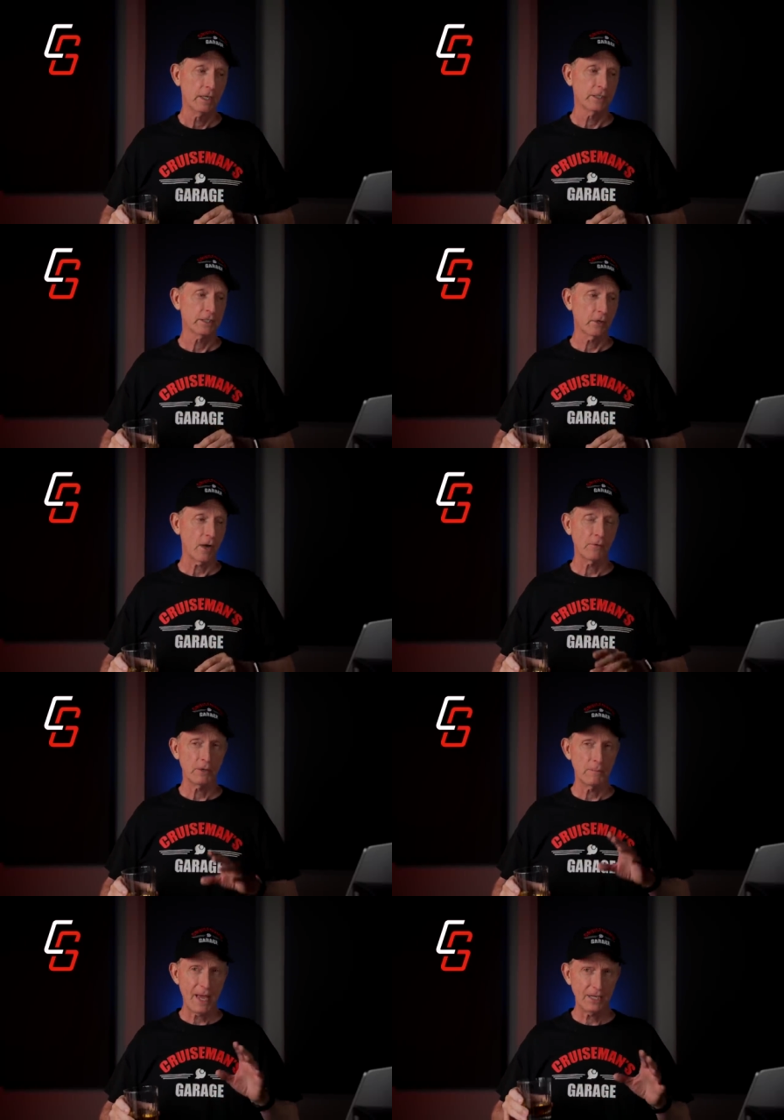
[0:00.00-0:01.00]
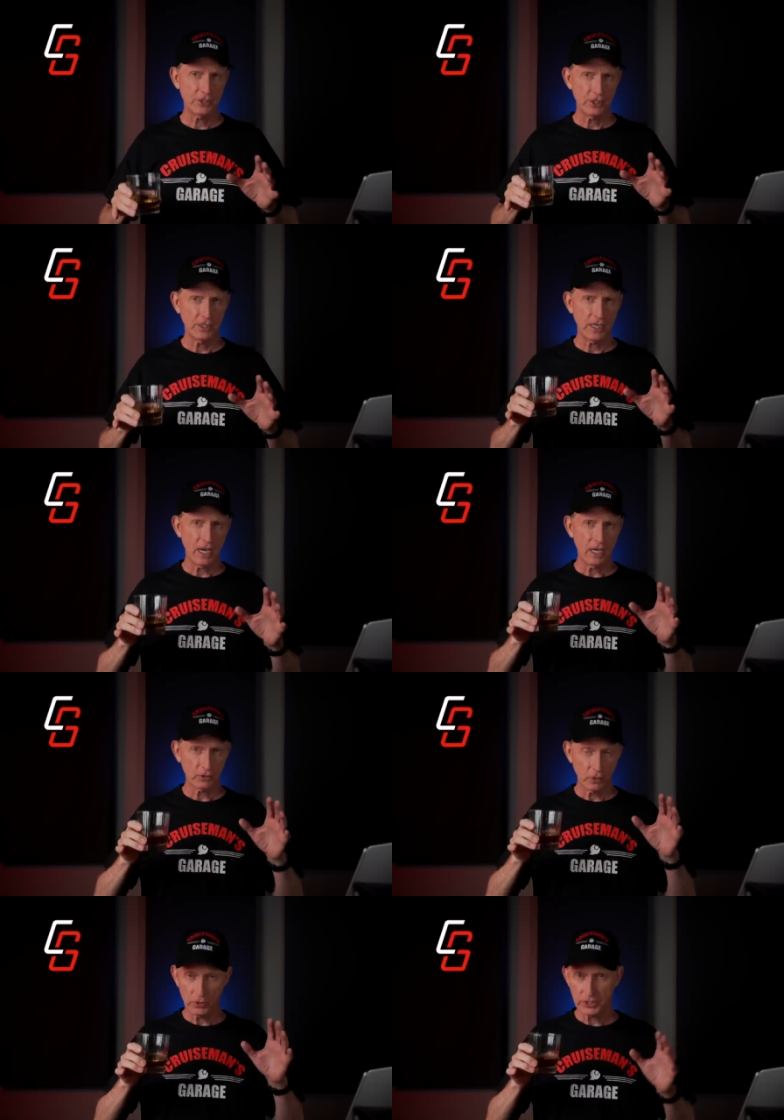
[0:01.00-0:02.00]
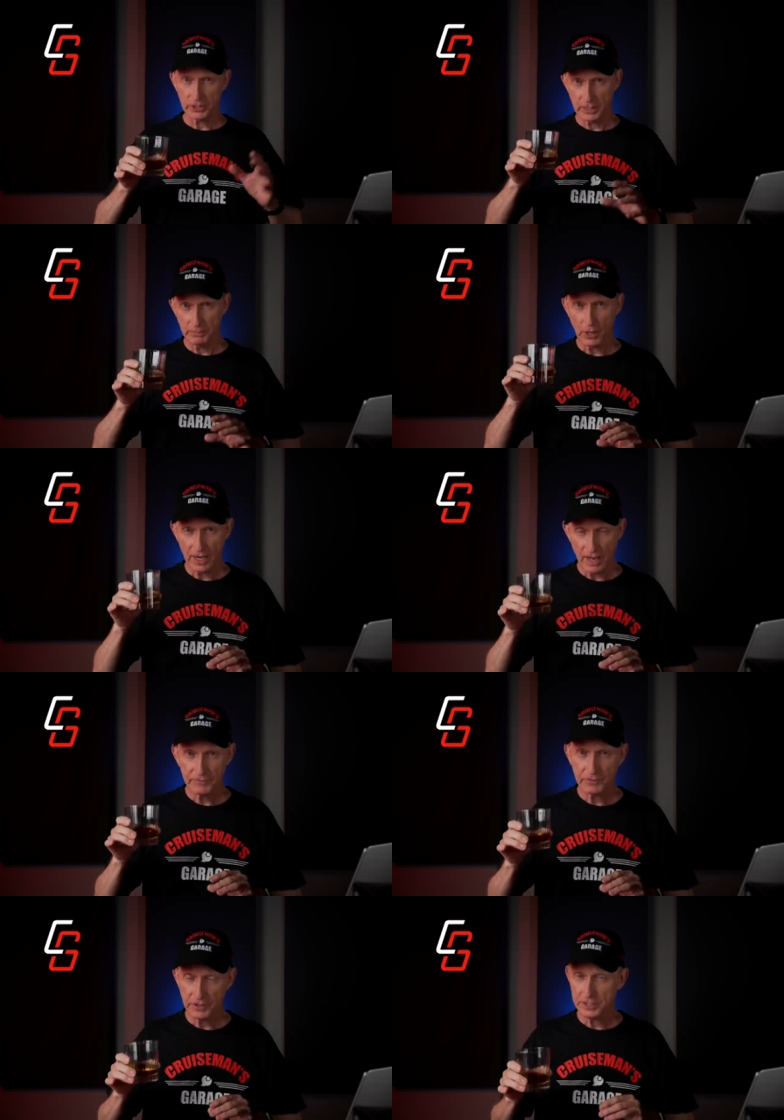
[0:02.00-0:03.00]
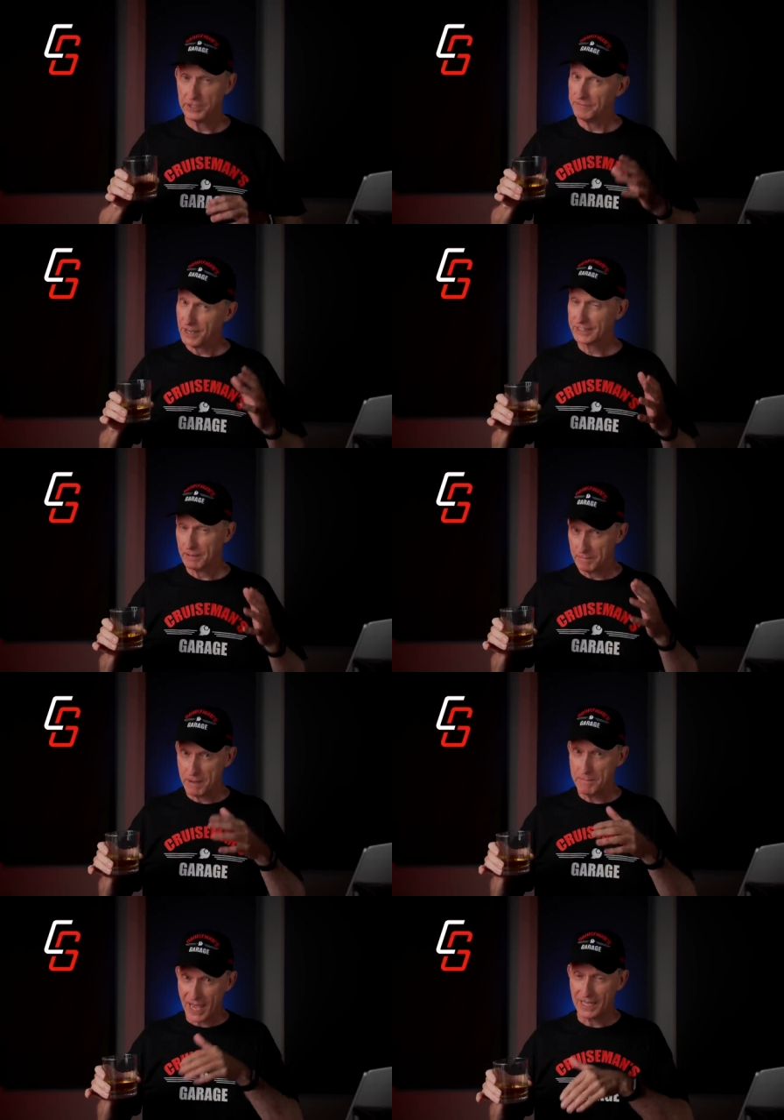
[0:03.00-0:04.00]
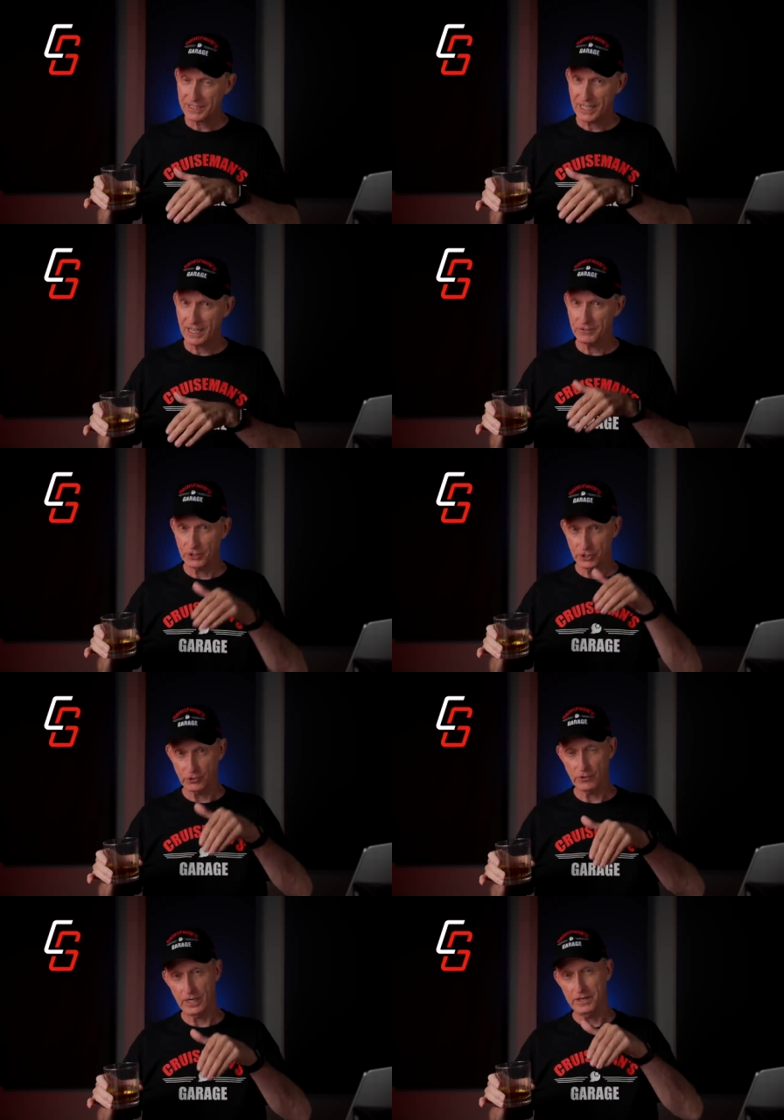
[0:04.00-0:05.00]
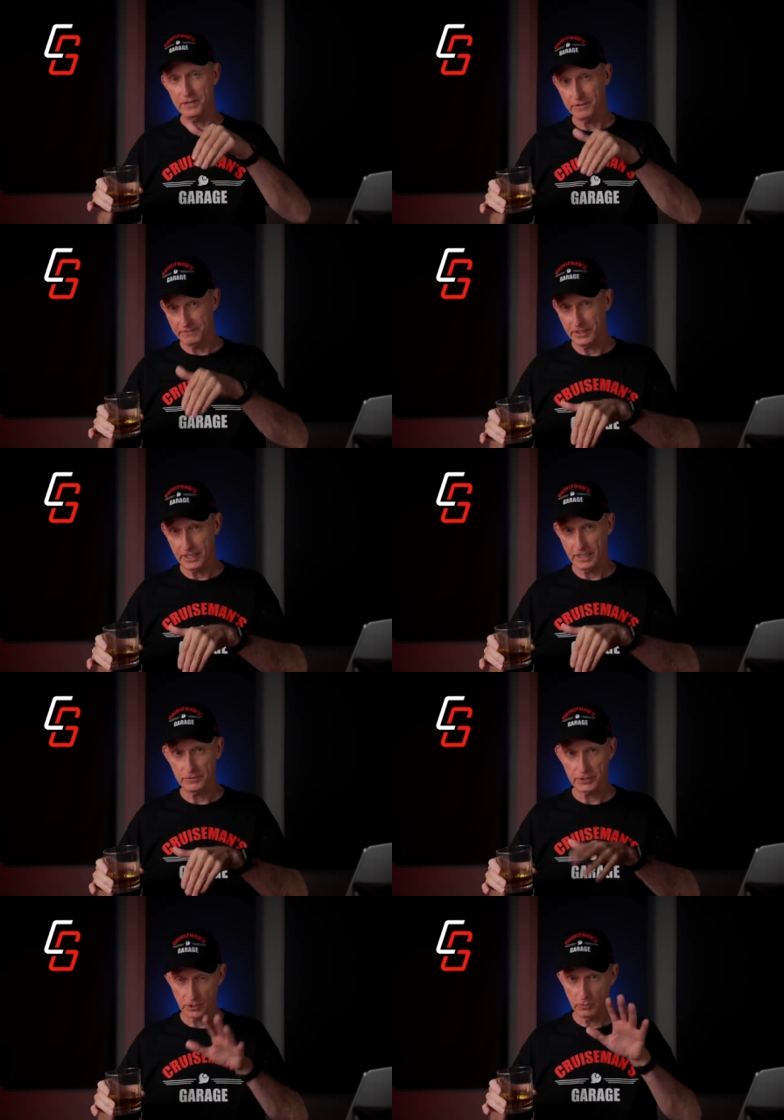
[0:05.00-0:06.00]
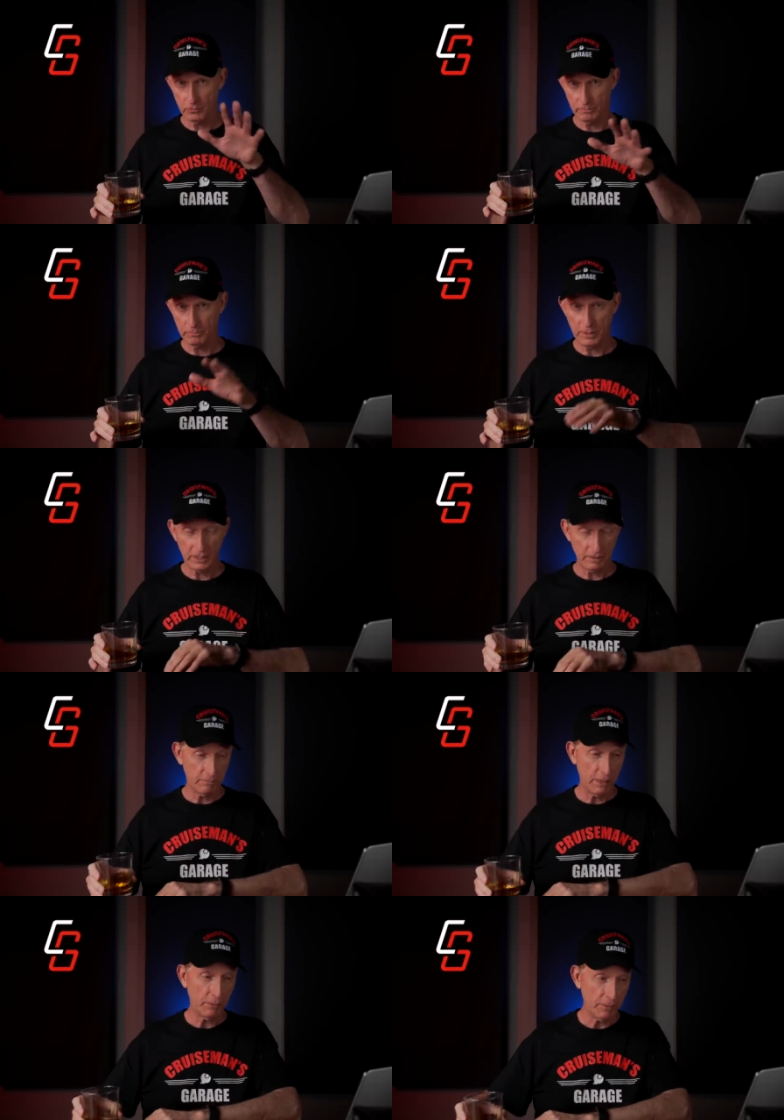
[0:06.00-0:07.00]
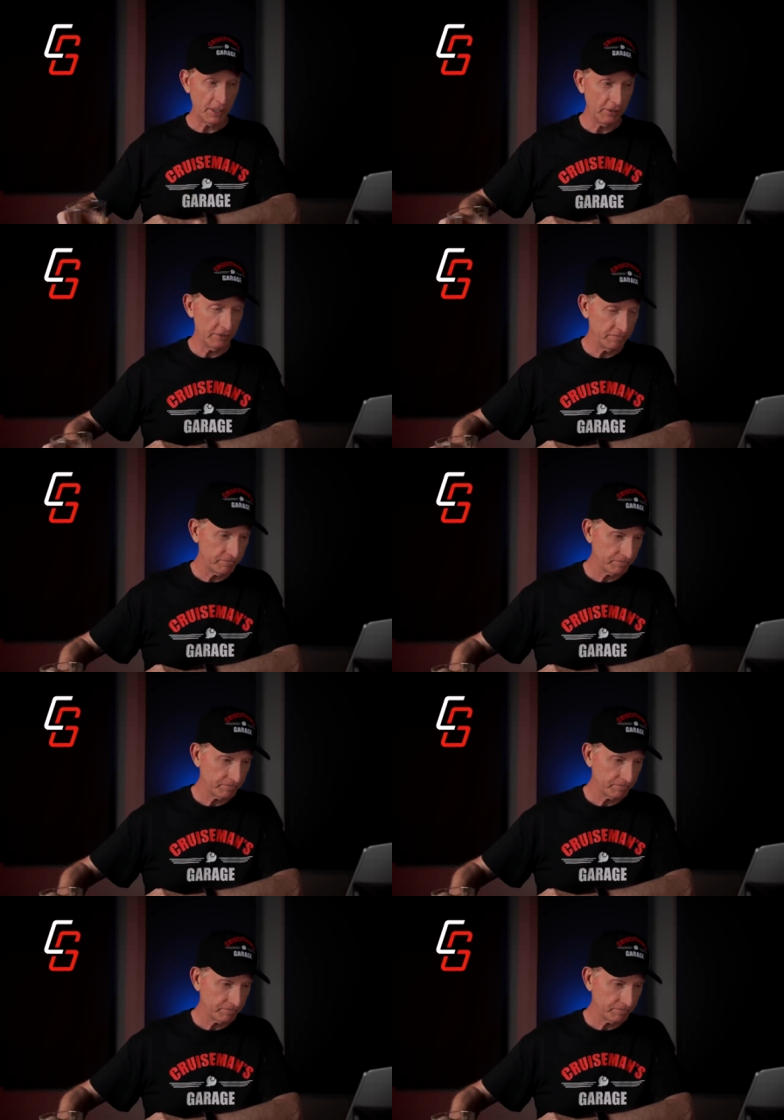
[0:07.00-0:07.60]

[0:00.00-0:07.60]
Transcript: so I would imagine I'll go to sleep right after this. In fact, I may pass out during the video, so be, be prepared.